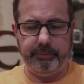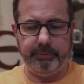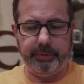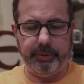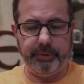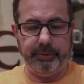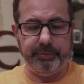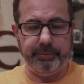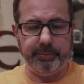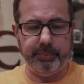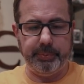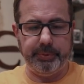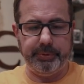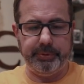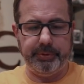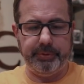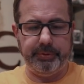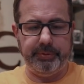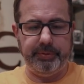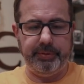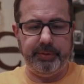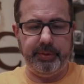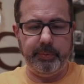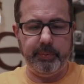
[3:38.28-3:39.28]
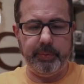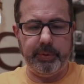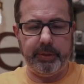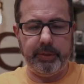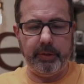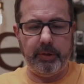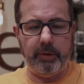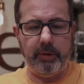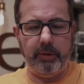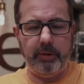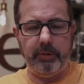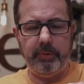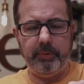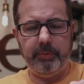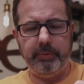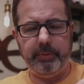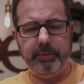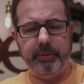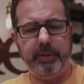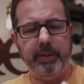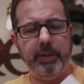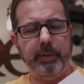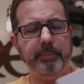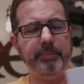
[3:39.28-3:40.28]
First, we'll just see what all
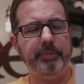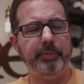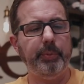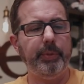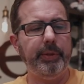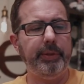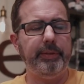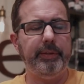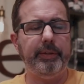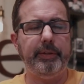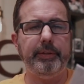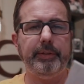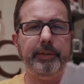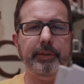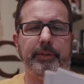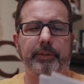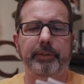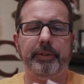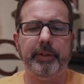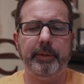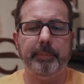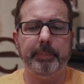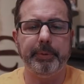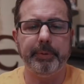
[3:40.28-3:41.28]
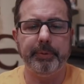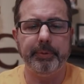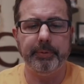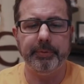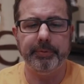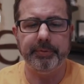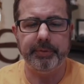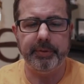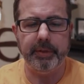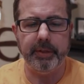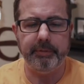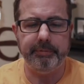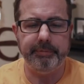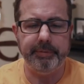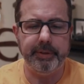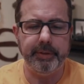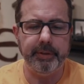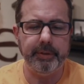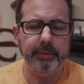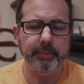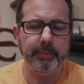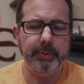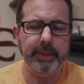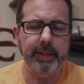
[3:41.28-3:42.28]
comes with it. Your typical stuff
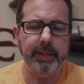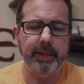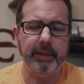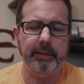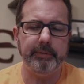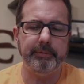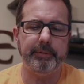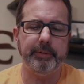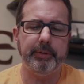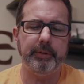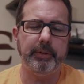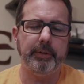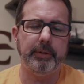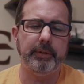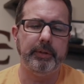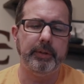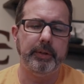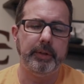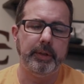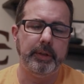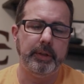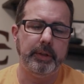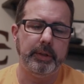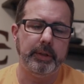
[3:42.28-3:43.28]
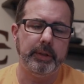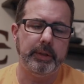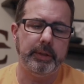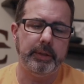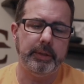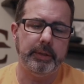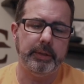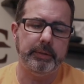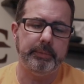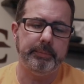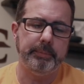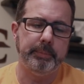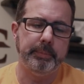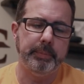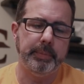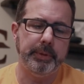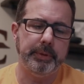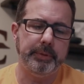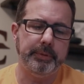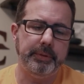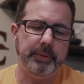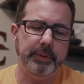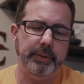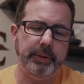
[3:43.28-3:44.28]
here, we have our
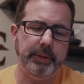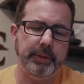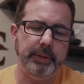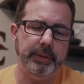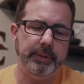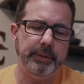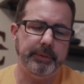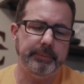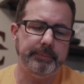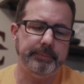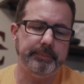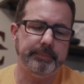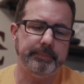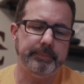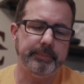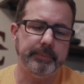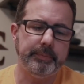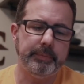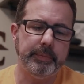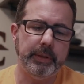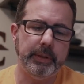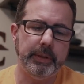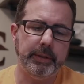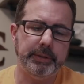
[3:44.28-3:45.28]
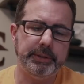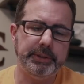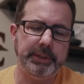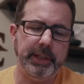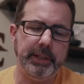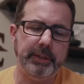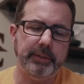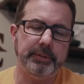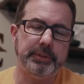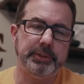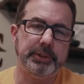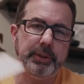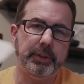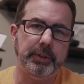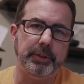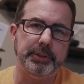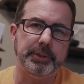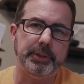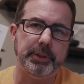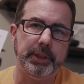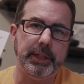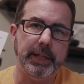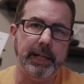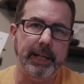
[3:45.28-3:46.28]
multi-channel
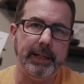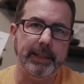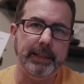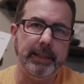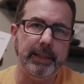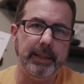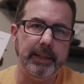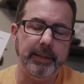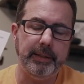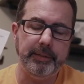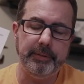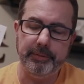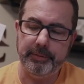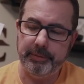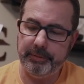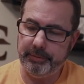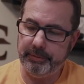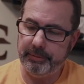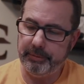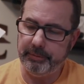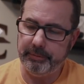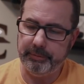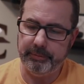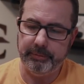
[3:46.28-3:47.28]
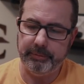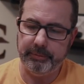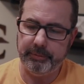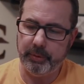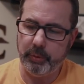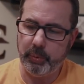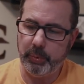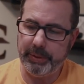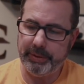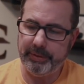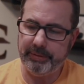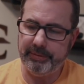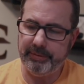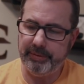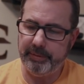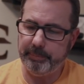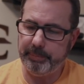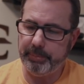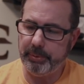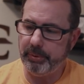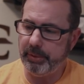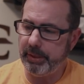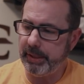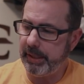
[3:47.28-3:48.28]
charger guidelines. Quick,
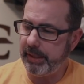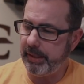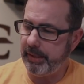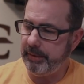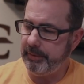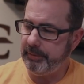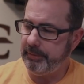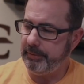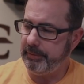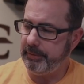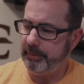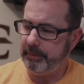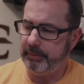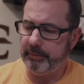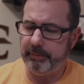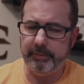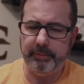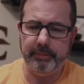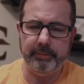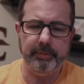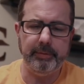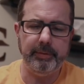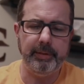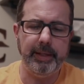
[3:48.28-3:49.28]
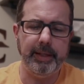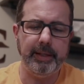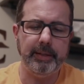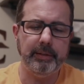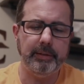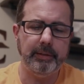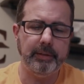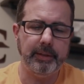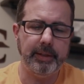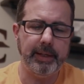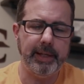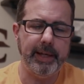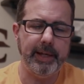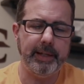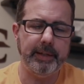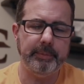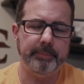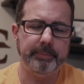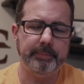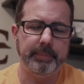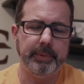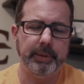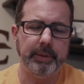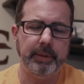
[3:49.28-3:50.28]
simple guides. Take a look at
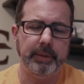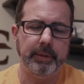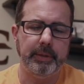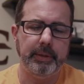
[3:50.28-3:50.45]
them.